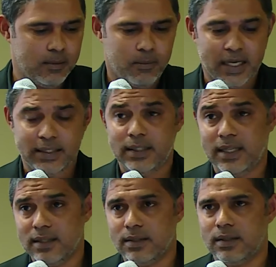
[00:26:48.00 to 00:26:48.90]
But
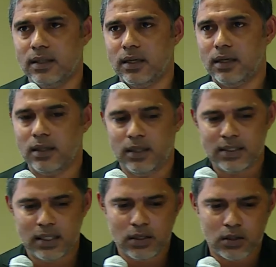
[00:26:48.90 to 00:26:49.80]
yes,
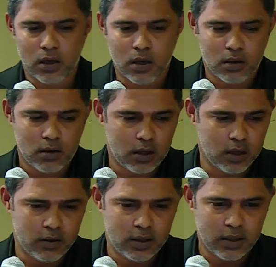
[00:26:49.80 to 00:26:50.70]
these things are
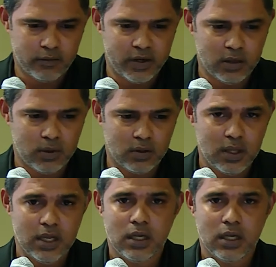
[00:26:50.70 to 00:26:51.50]
available.